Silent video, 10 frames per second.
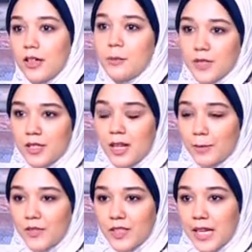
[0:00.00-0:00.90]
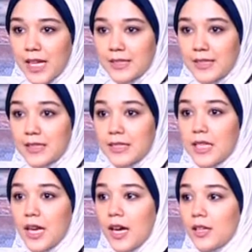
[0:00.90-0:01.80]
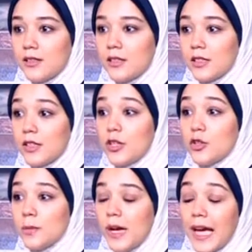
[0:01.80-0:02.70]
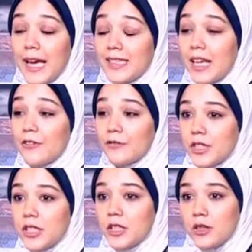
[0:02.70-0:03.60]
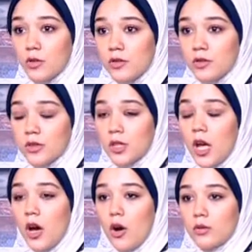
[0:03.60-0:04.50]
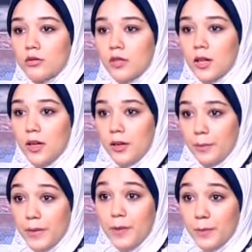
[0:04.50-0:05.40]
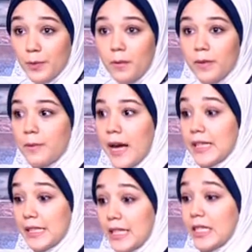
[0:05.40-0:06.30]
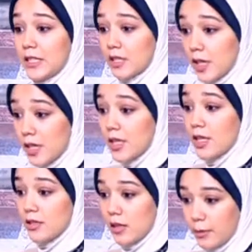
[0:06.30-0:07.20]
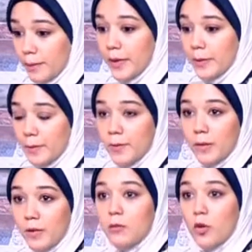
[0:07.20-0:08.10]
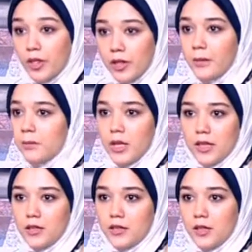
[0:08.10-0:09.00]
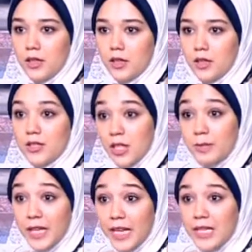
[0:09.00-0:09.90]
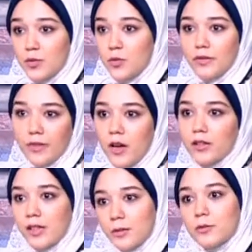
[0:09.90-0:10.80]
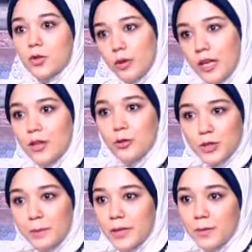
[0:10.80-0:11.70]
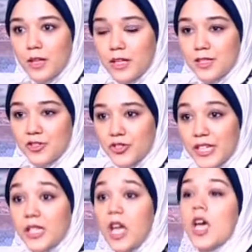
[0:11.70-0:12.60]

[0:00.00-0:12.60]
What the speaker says: President Abdel Fattah al-Sisi had a very concern on people problem, and he discussing the people problem with them. In some days we find them talking to the people in the street,